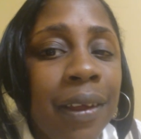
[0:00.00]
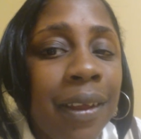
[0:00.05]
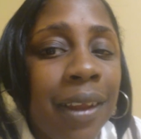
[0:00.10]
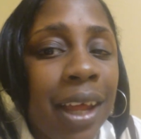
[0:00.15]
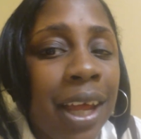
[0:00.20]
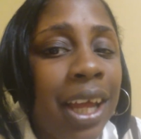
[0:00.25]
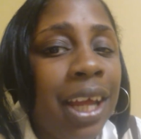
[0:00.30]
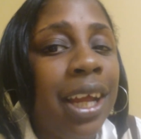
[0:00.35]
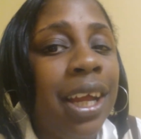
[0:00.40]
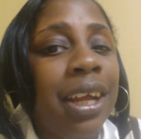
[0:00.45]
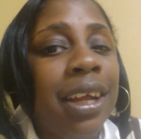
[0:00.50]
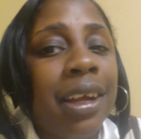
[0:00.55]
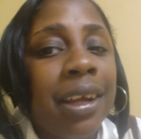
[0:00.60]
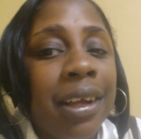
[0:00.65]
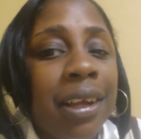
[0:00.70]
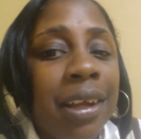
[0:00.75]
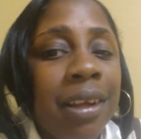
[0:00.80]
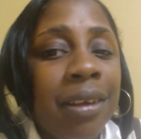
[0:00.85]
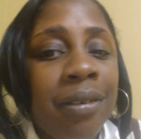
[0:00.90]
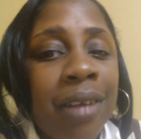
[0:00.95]
Like,
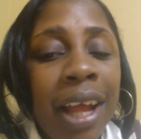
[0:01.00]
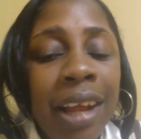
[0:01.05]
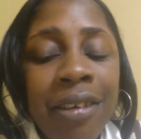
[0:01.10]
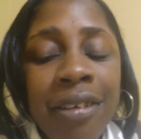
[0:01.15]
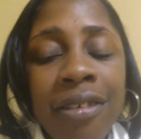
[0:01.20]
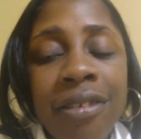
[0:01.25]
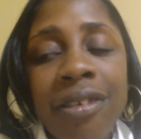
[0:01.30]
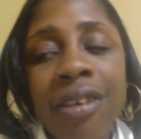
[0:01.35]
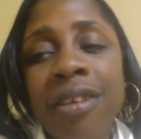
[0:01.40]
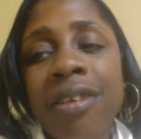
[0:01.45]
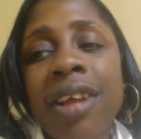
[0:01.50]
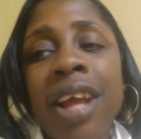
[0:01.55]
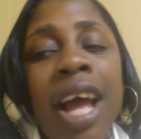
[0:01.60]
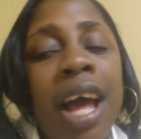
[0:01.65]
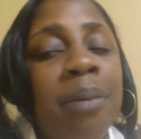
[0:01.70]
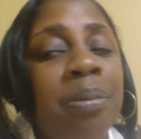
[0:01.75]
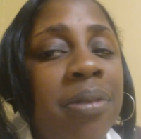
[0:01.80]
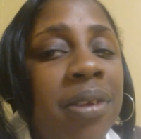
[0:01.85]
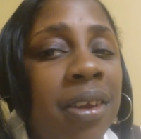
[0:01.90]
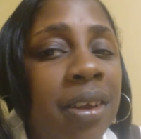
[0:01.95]
they should just
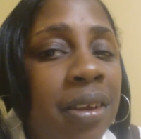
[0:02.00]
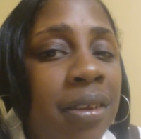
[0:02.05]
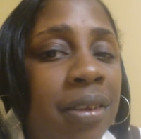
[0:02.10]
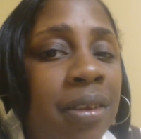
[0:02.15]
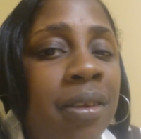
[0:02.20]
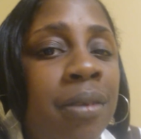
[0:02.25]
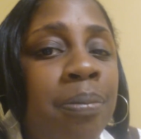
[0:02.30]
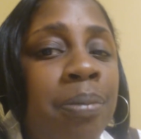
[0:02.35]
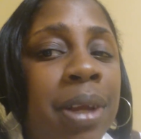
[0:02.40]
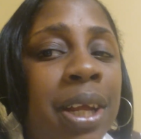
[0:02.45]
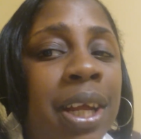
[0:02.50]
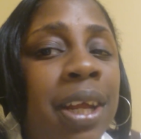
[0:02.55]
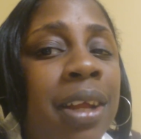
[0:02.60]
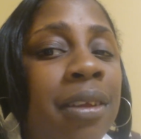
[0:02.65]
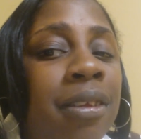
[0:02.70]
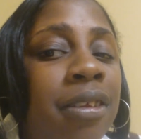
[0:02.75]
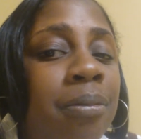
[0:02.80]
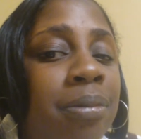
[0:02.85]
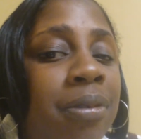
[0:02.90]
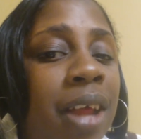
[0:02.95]
cop to this as being
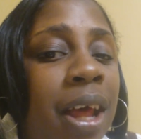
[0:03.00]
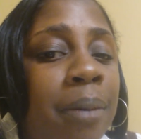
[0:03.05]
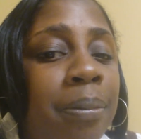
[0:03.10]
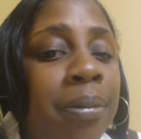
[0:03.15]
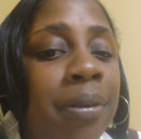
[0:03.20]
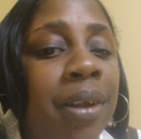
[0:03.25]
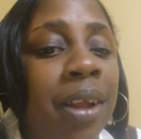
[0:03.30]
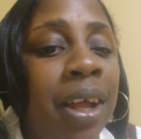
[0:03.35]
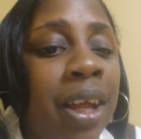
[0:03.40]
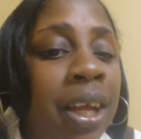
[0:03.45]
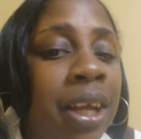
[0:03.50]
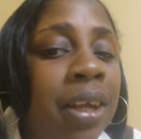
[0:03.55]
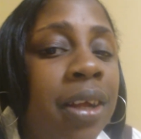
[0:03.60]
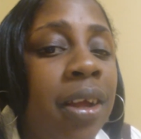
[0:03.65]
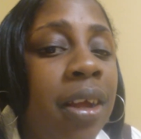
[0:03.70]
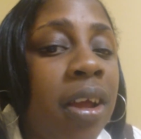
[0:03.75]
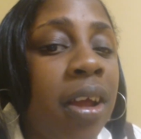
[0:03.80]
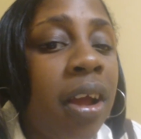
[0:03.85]
some type of like